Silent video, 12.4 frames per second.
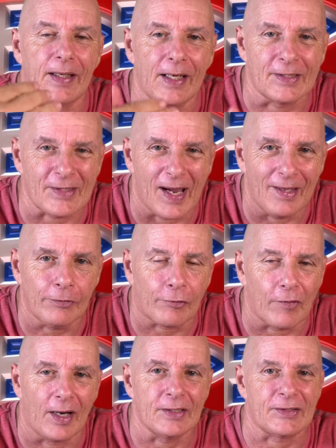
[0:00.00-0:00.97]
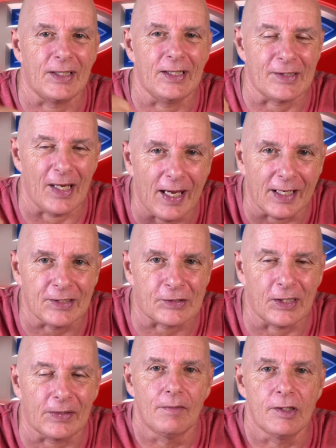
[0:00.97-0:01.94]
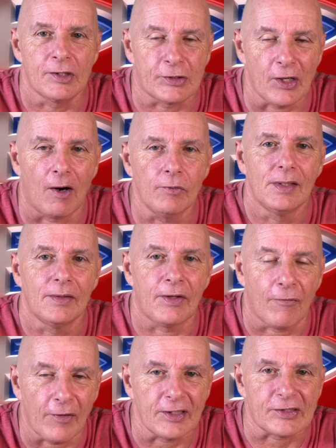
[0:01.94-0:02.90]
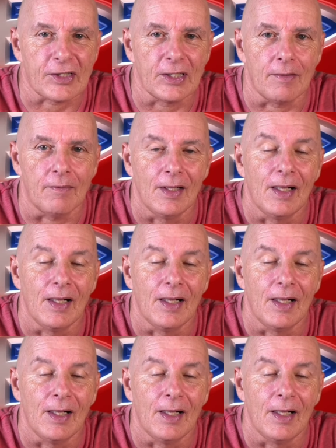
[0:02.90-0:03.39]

his entrance, his exit zone defensive.